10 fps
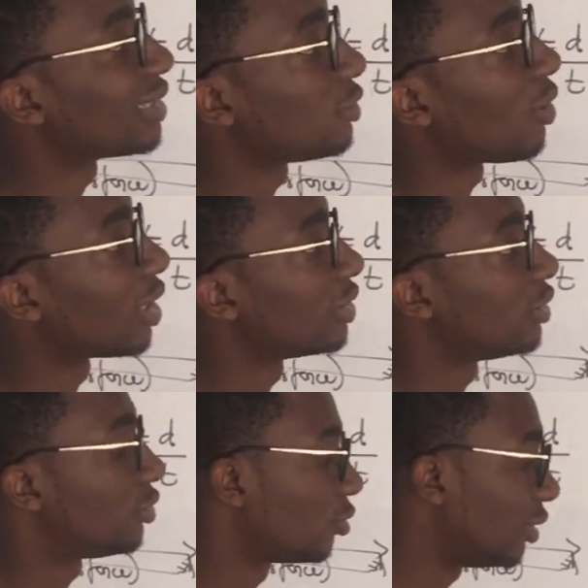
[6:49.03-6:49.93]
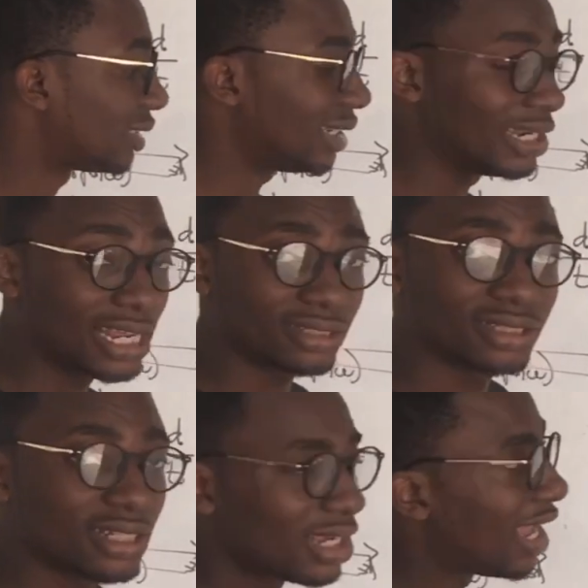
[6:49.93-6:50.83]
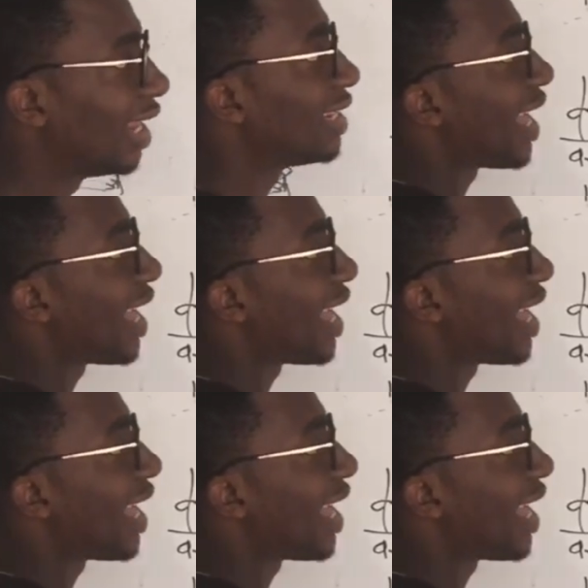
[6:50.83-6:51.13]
c1 and c2 is needed. And you